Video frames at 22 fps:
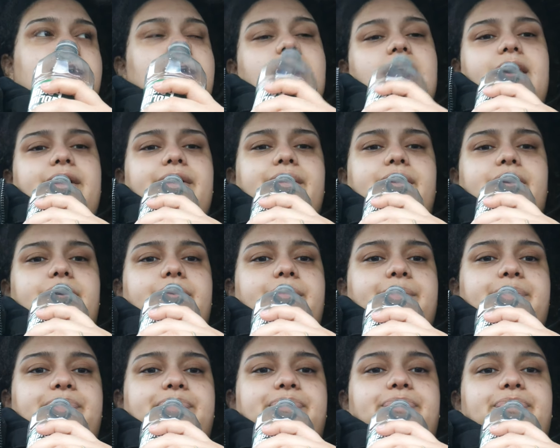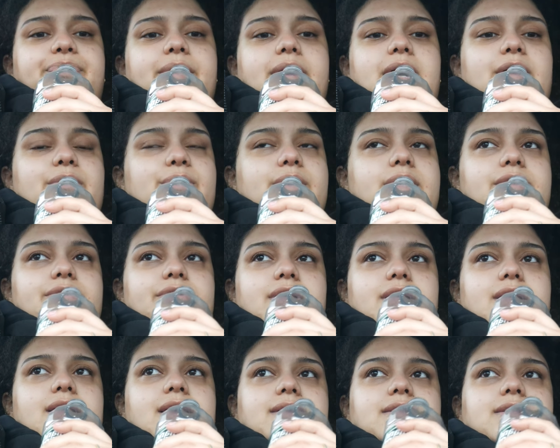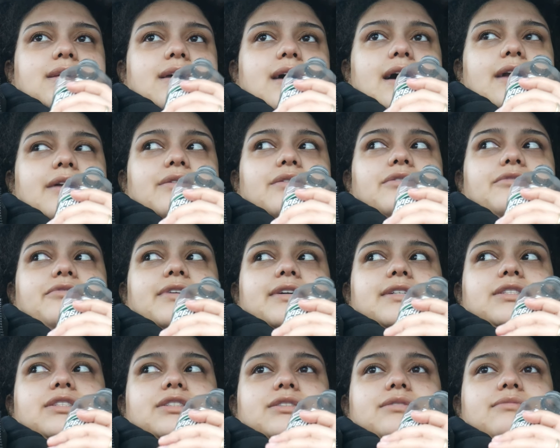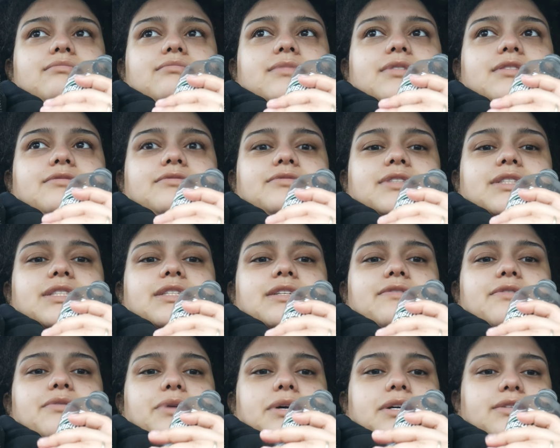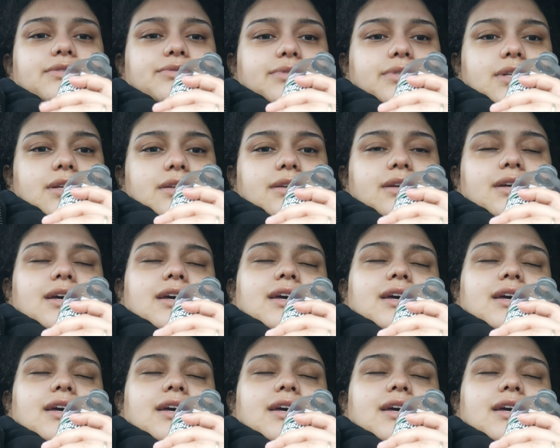I don't know. I really, really liked it. I don't know if I should, if it's even worth doing that.